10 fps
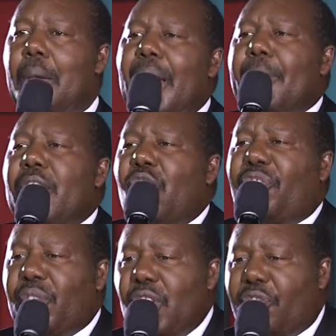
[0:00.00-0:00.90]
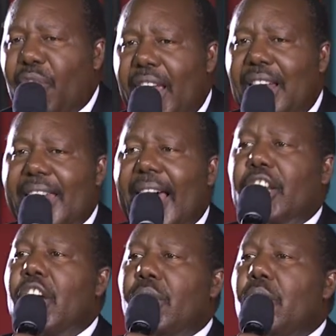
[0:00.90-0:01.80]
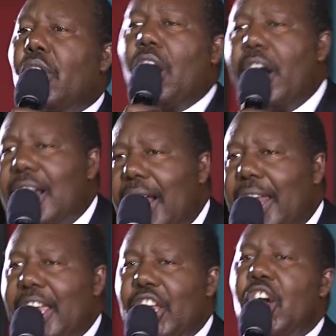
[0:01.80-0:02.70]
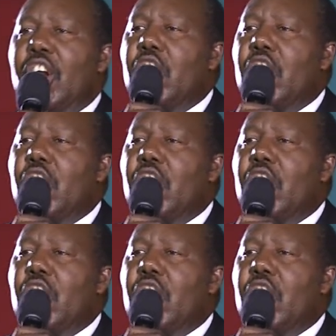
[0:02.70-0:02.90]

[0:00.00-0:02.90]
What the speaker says: maybe you feel that you're lonely,